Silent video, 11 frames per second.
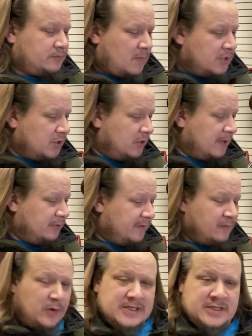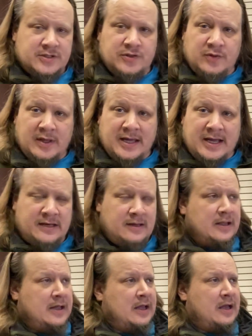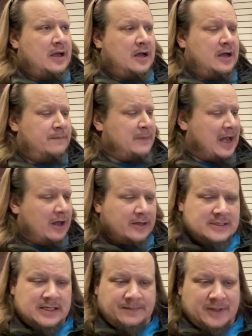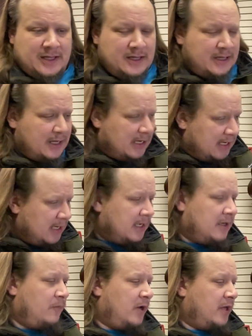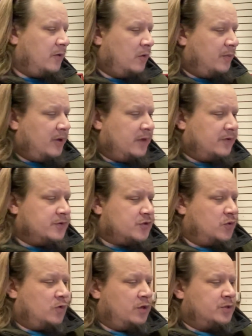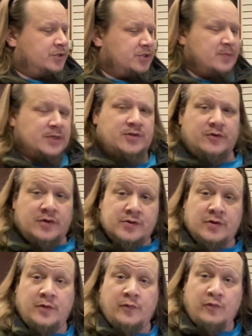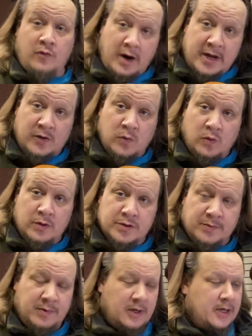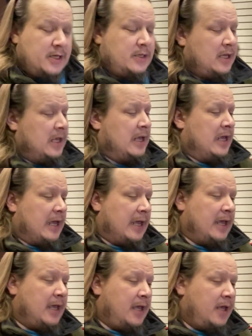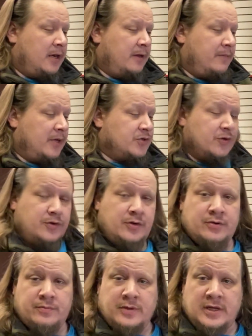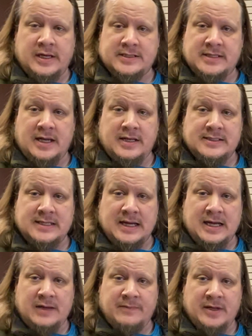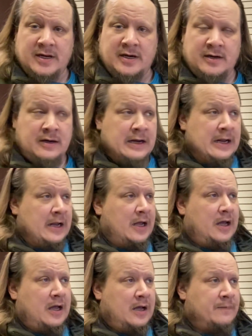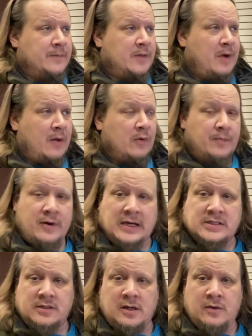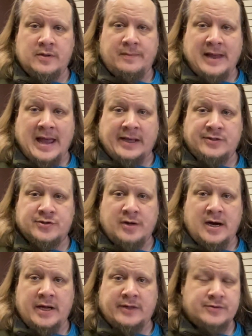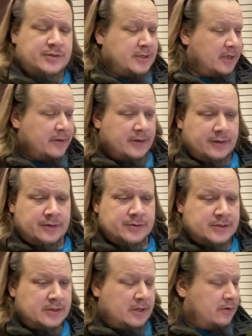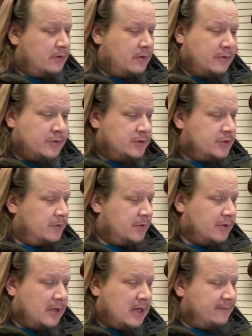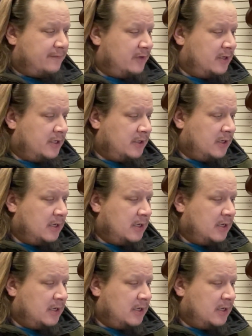So a couple different ways to do that. I'll accept any way you want to play those chords. Just make sure those are the right chords you're playing, and make sure you're kind of staying in time there. You might want to practice along with a backing track. There's a ton of those on YouTube. They're a lot of fun.